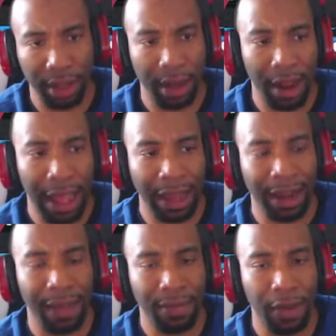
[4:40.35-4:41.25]
and I like
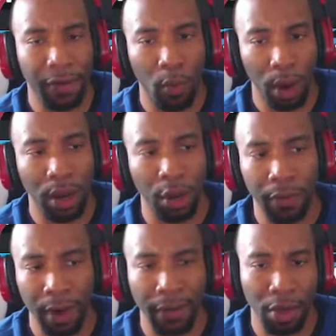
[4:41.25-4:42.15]
to have different windows for
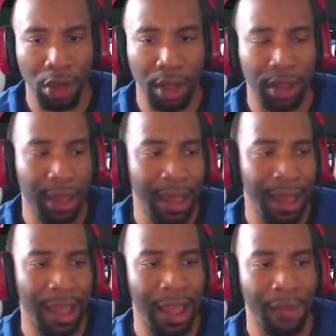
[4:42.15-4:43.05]
different shits.
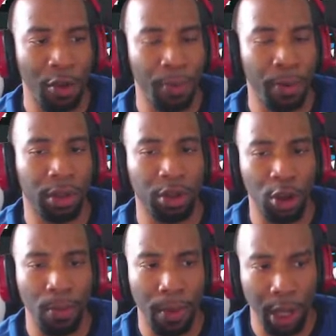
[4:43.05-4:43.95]
If you put
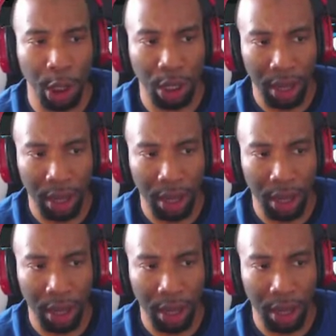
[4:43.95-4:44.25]
too much,